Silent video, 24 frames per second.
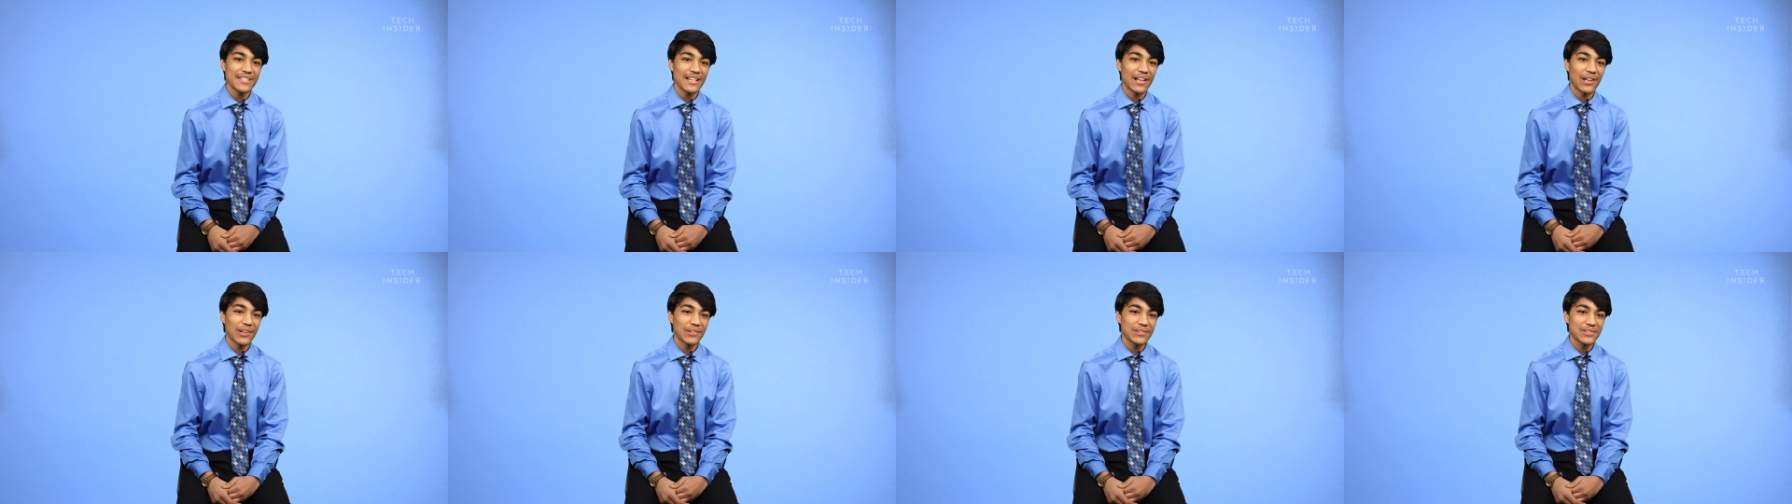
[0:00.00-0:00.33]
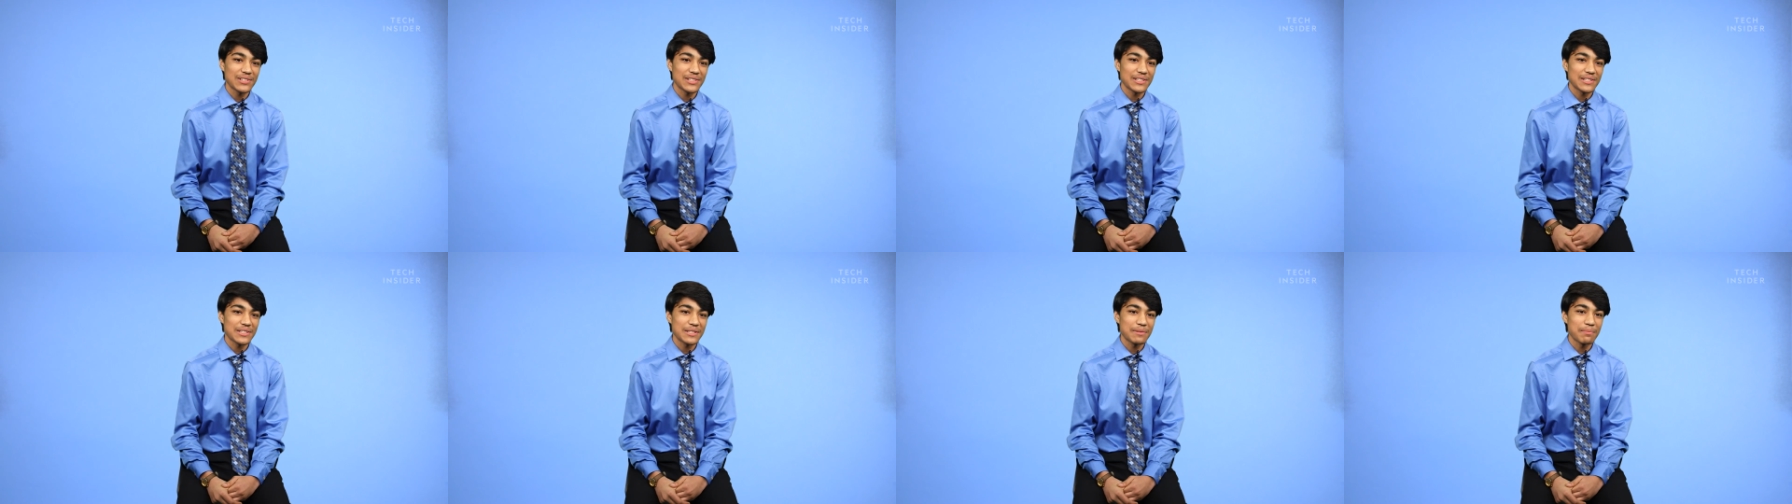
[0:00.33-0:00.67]

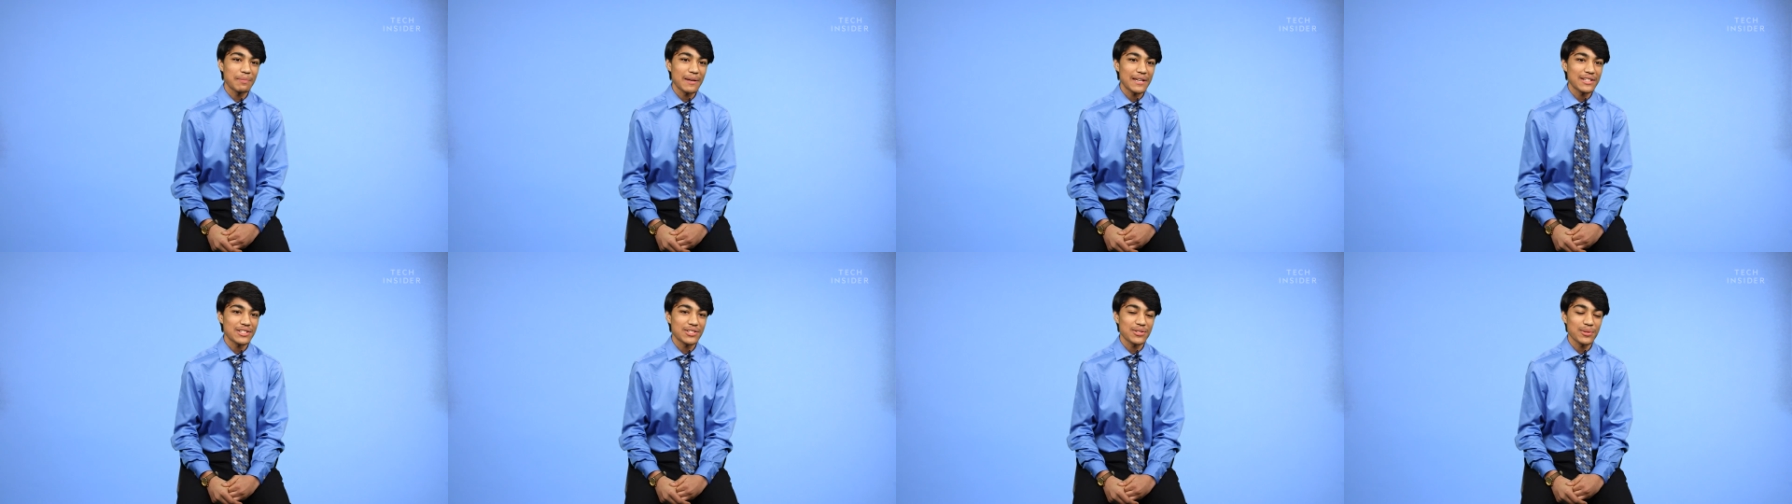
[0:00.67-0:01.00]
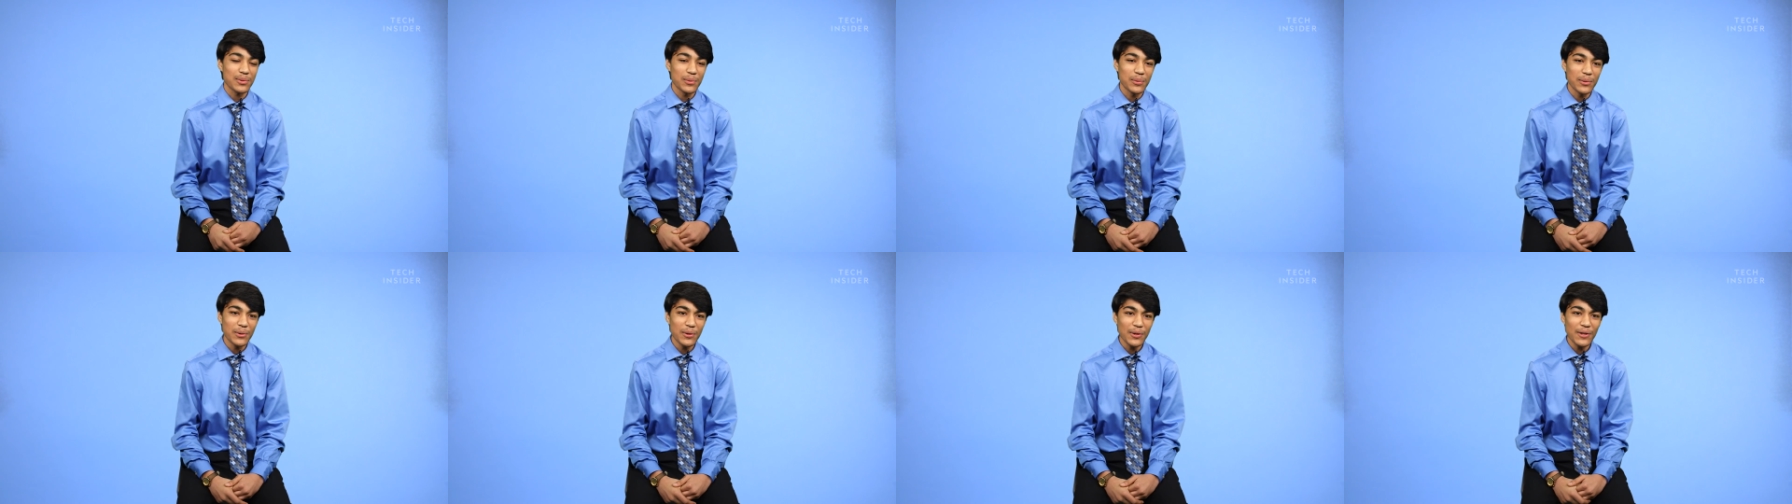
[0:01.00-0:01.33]
intelligence based
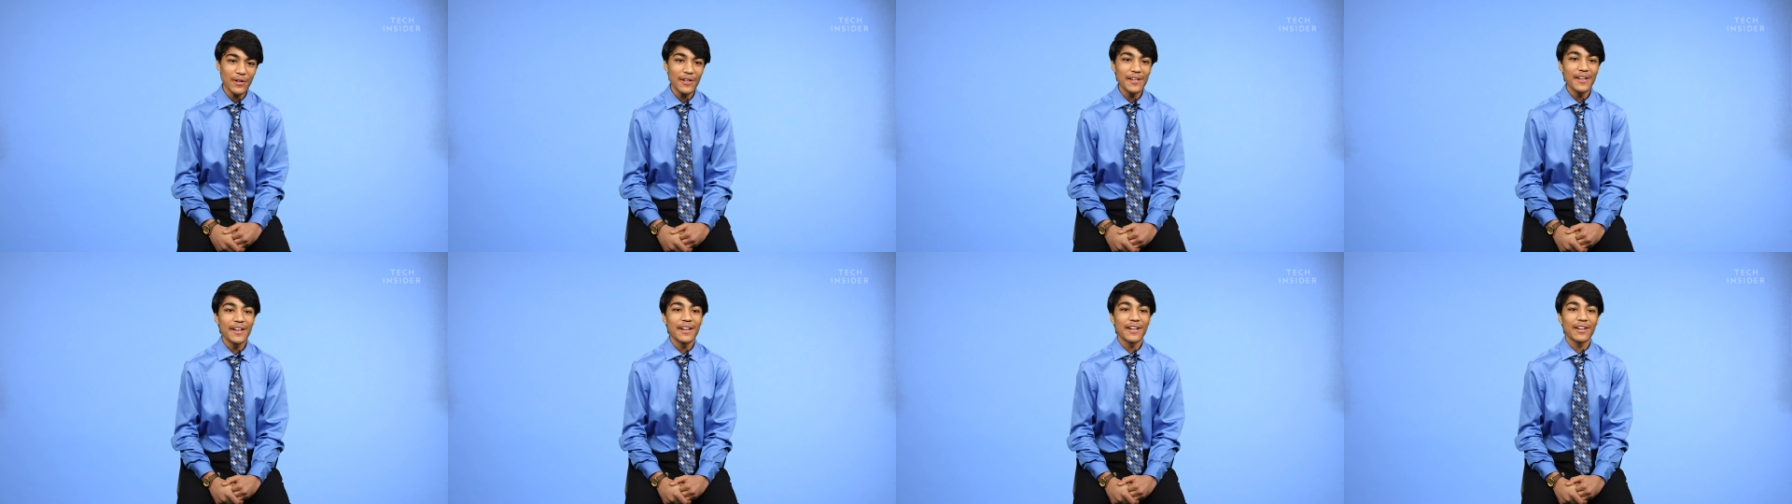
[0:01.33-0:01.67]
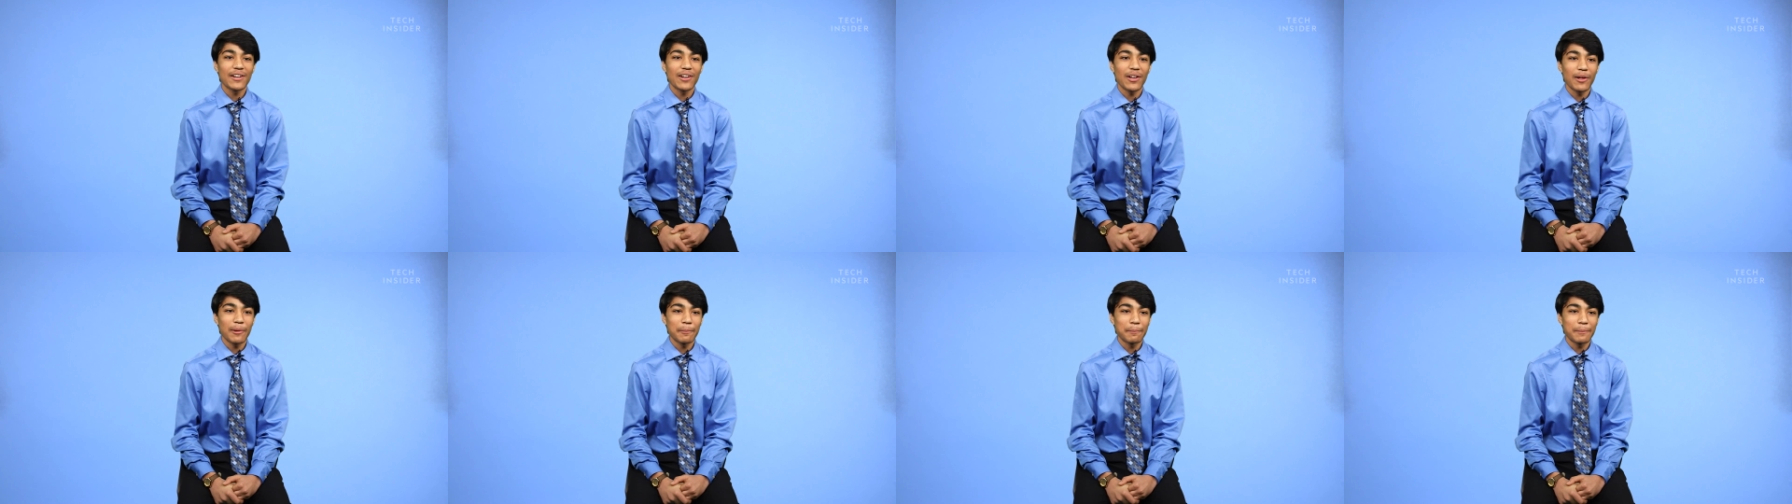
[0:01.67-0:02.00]
tool
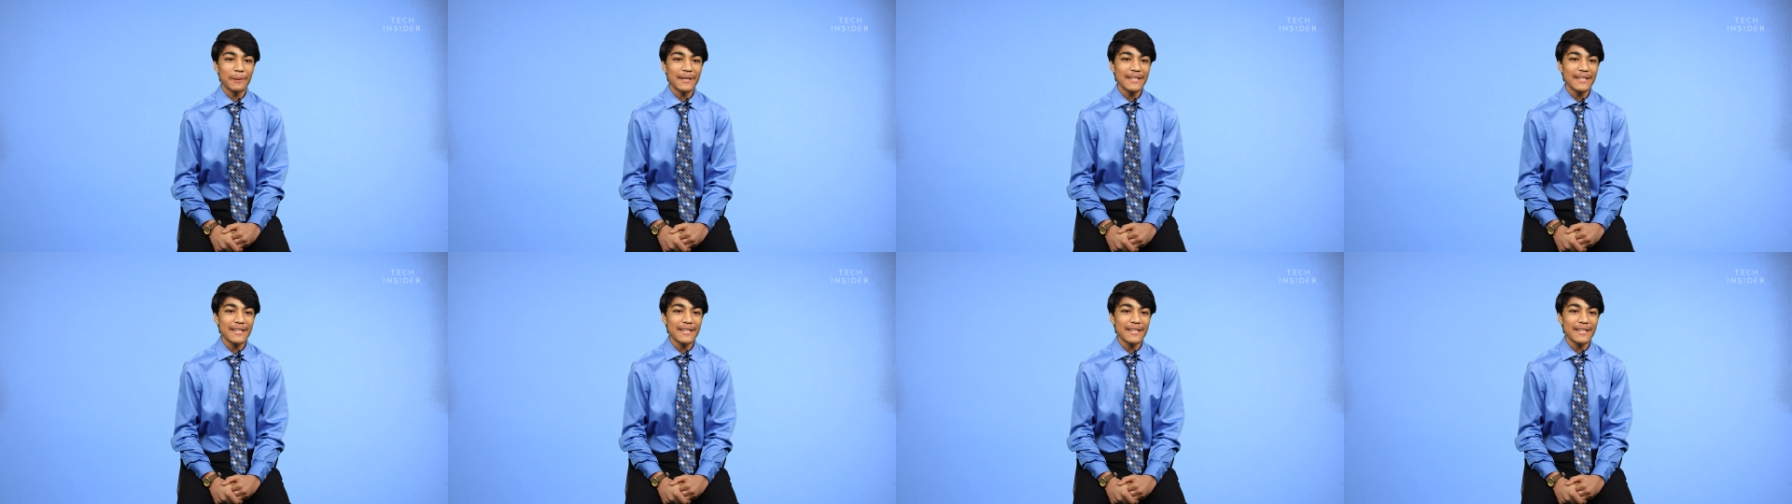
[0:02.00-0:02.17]
called